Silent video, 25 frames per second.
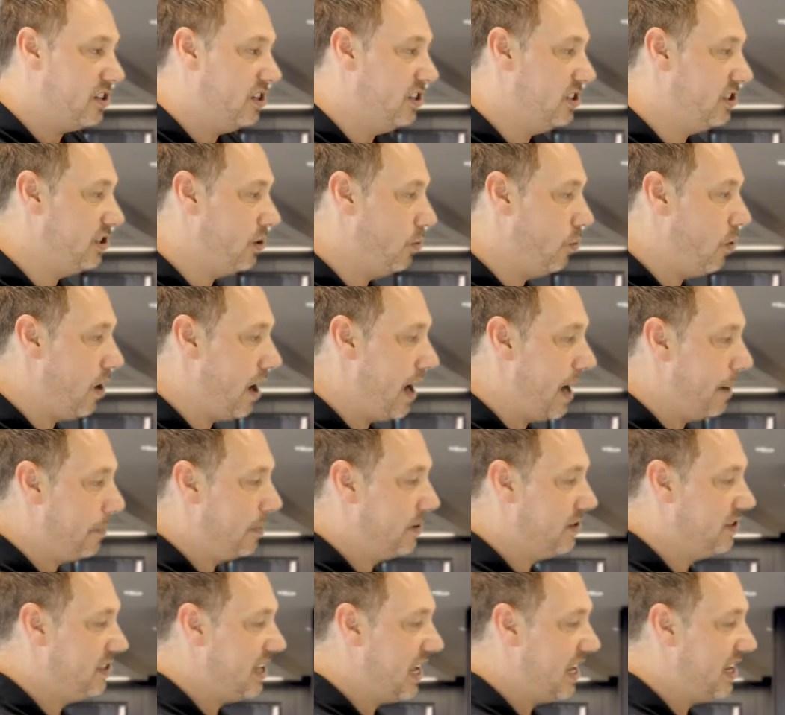And so what
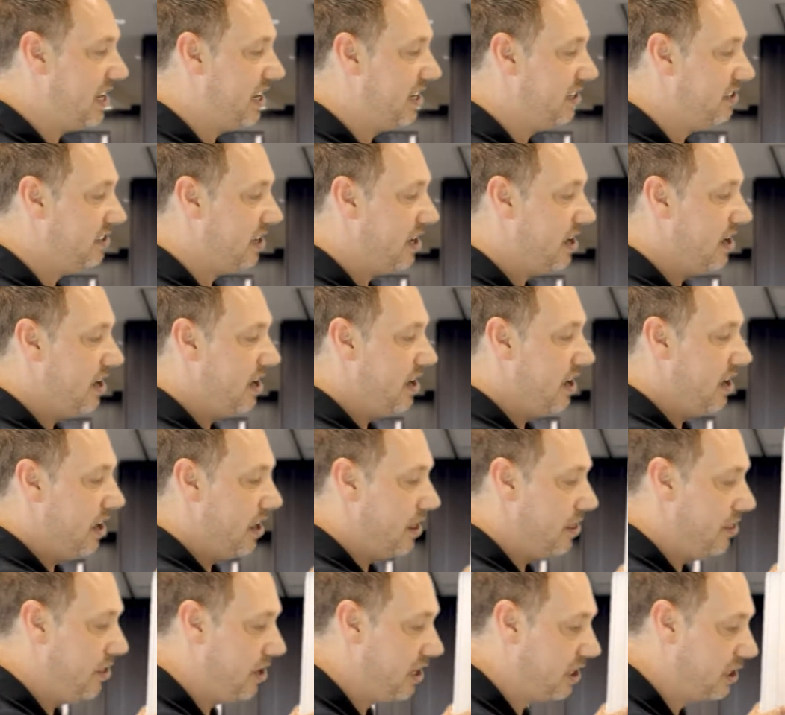happens then is
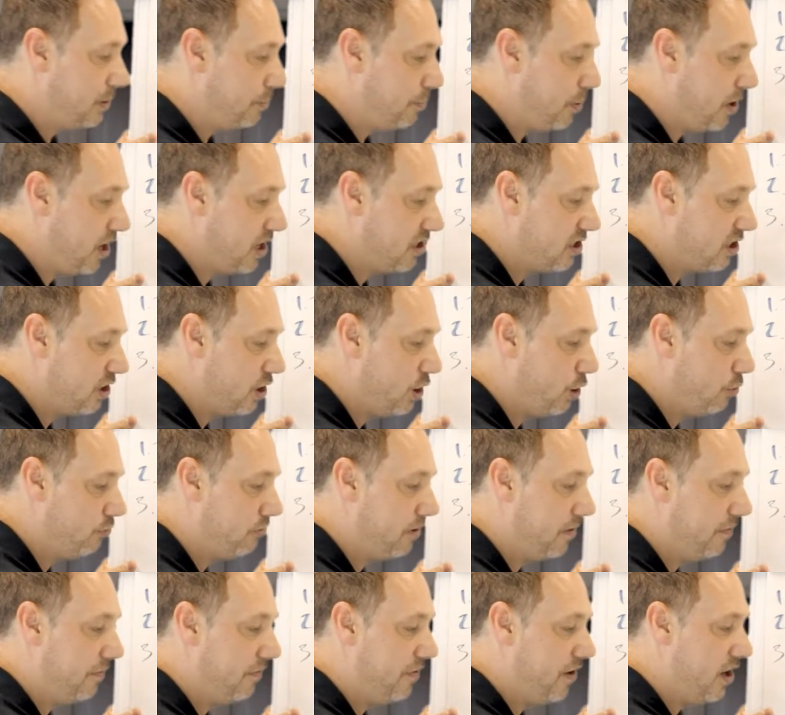this person who
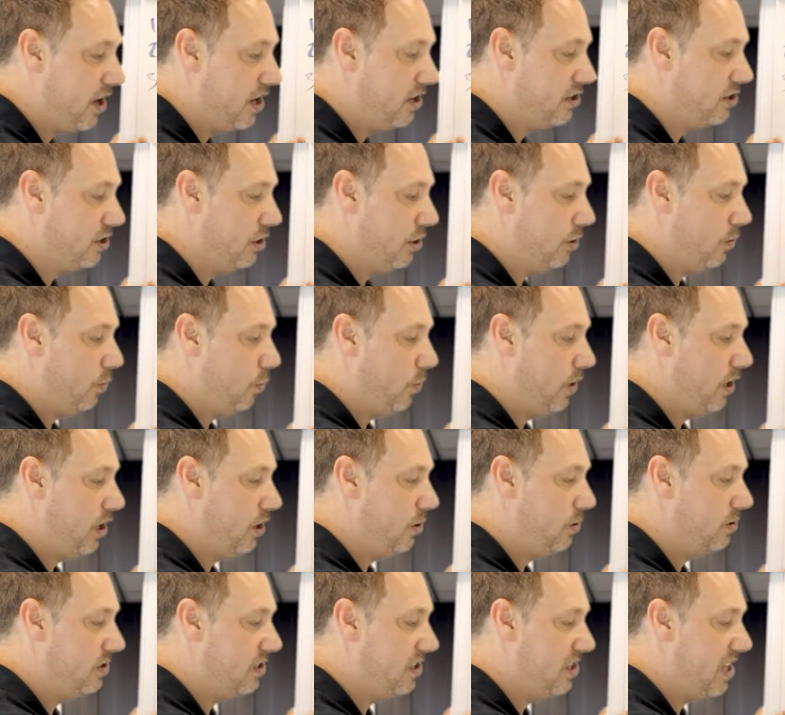referred you will
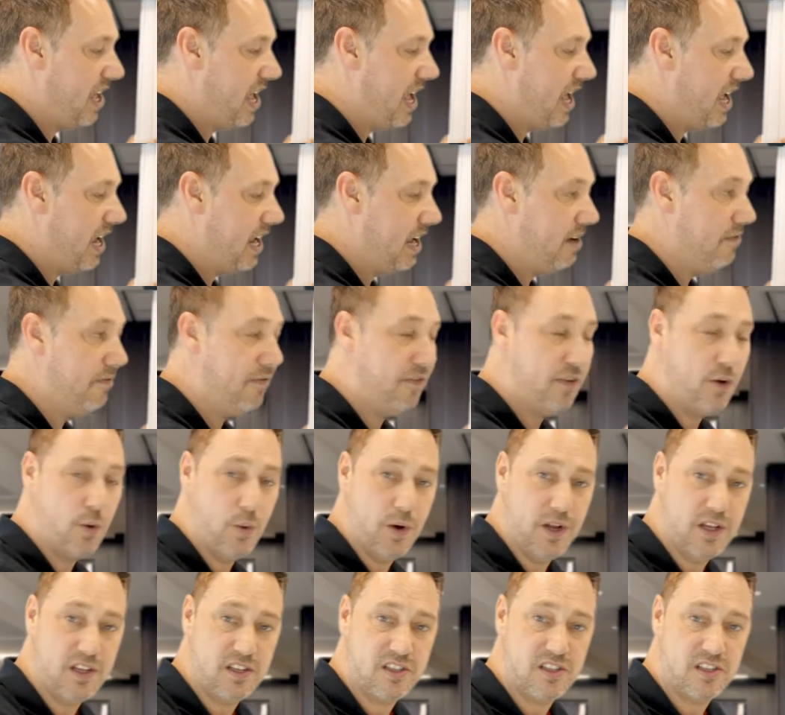use their
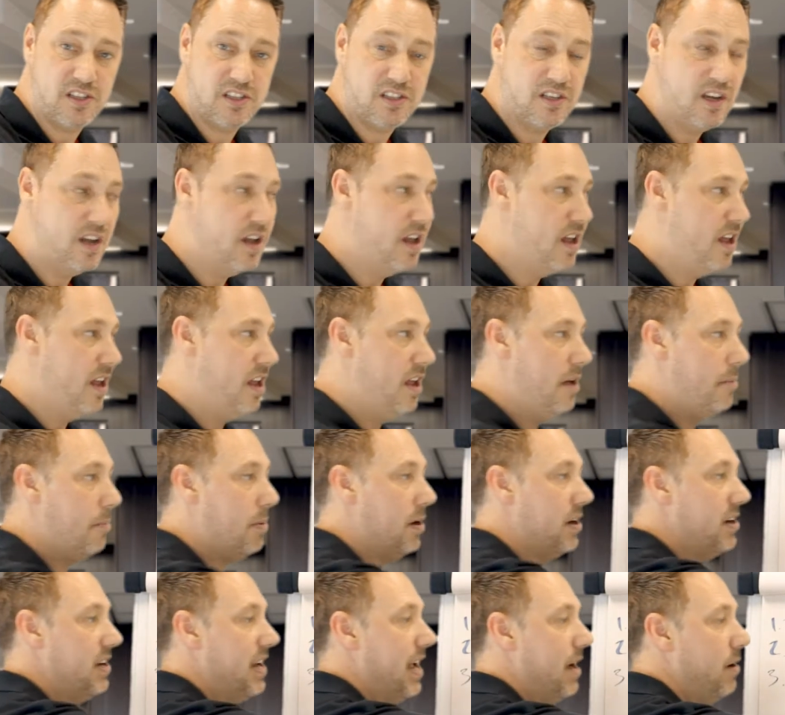influence,
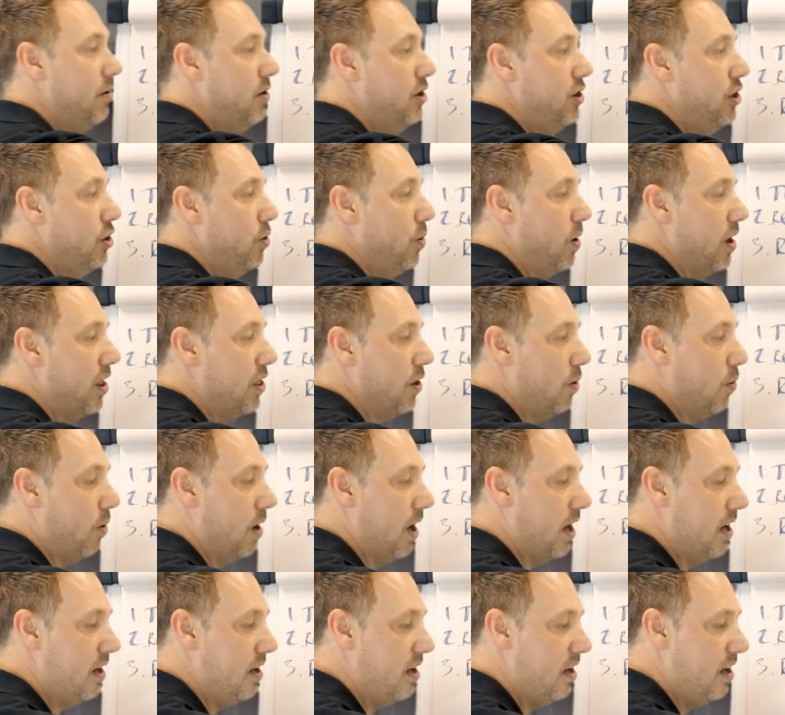but now you are the
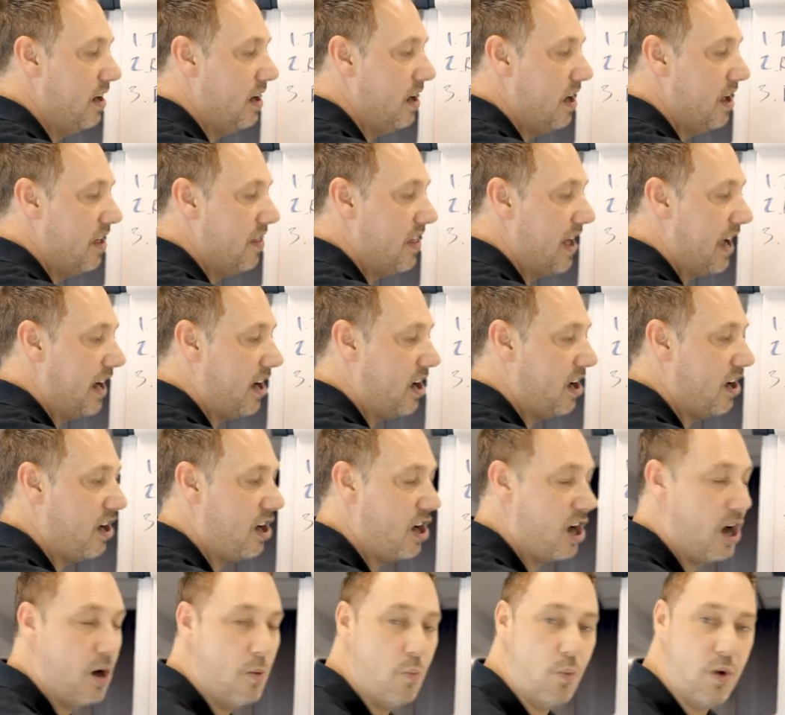one that can
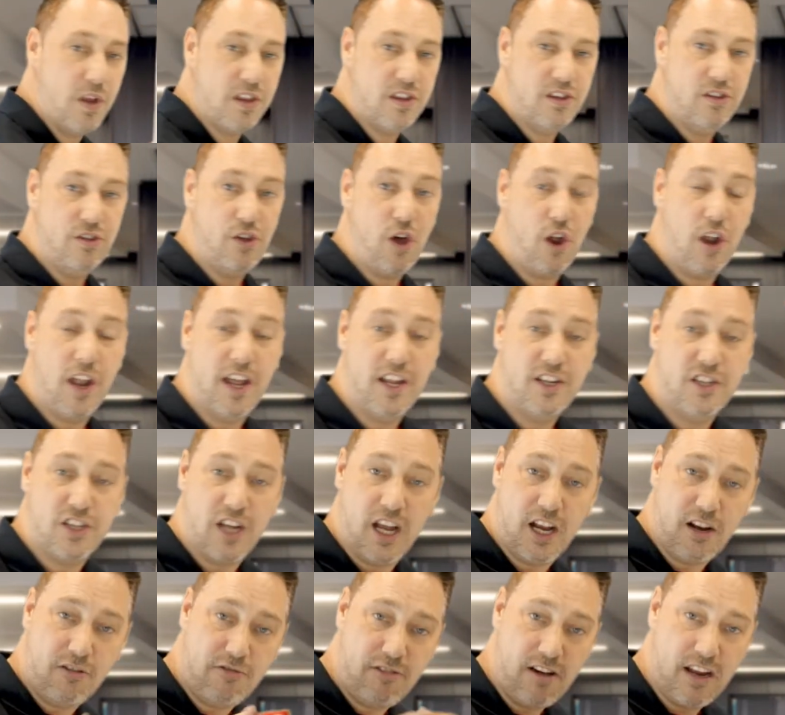come with knowledge
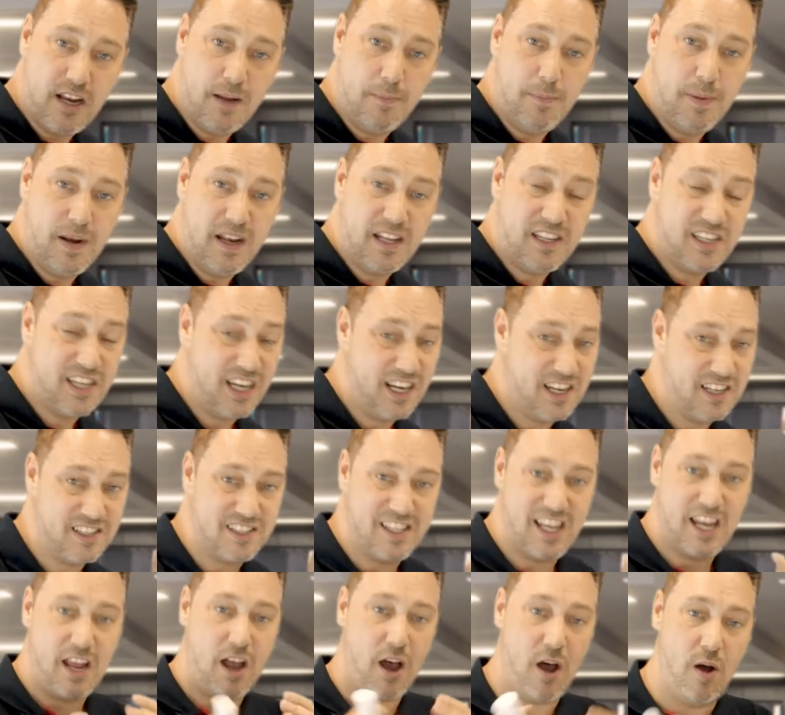and credibility because
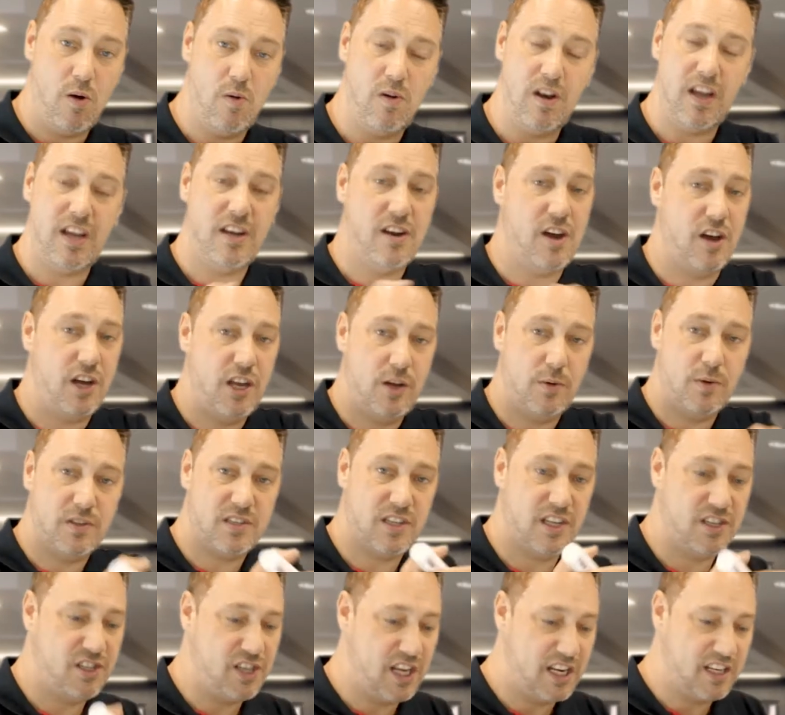they only know you as
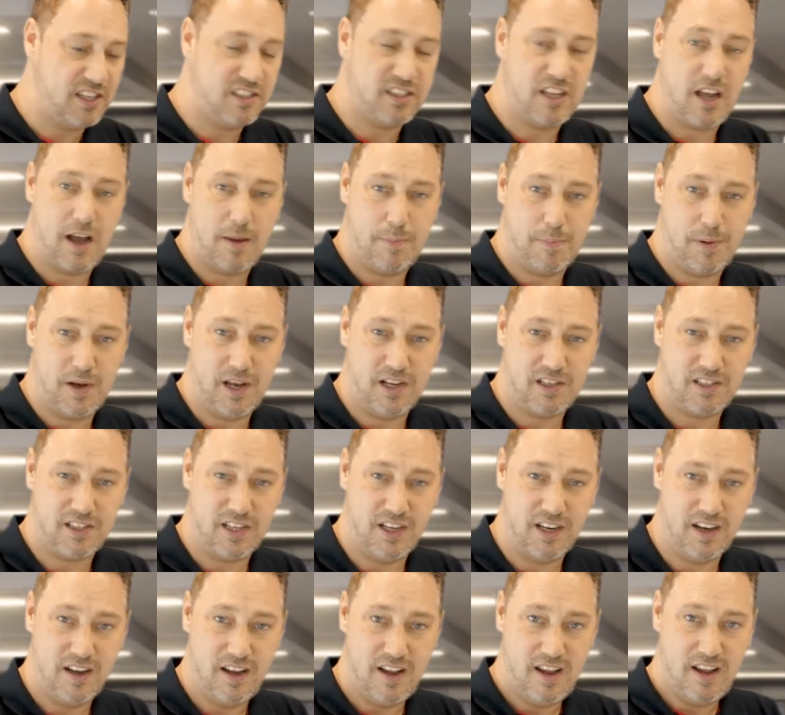the Genistar person.